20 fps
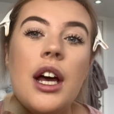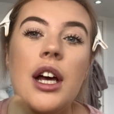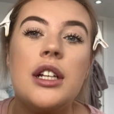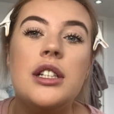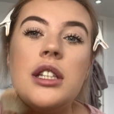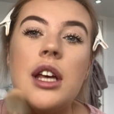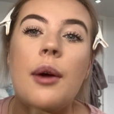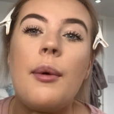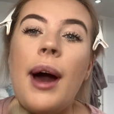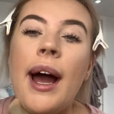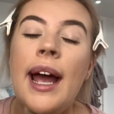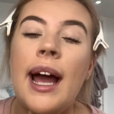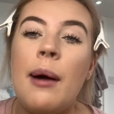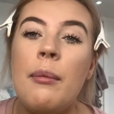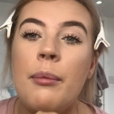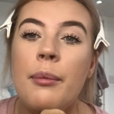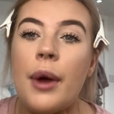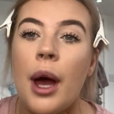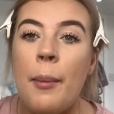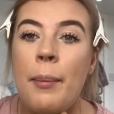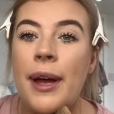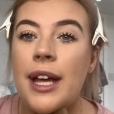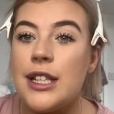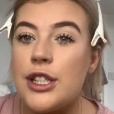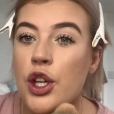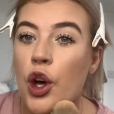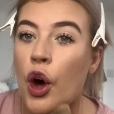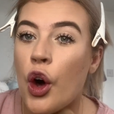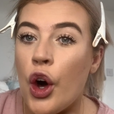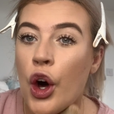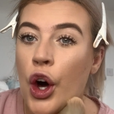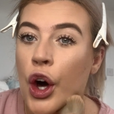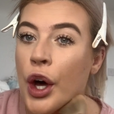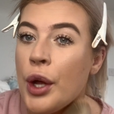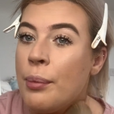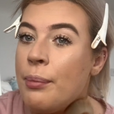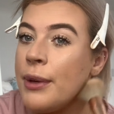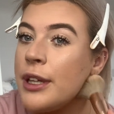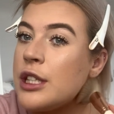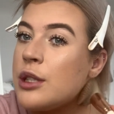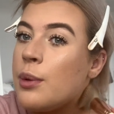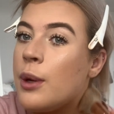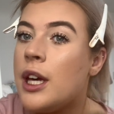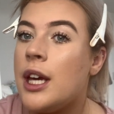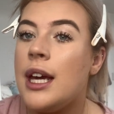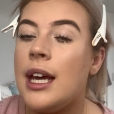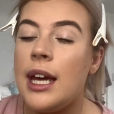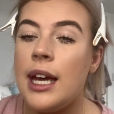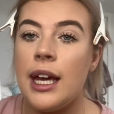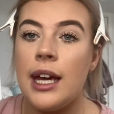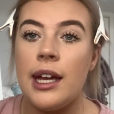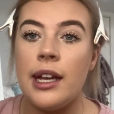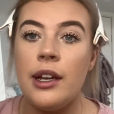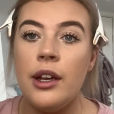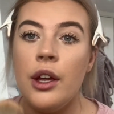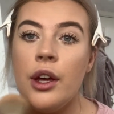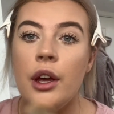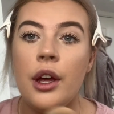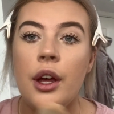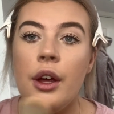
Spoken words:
So I am a bit torn between,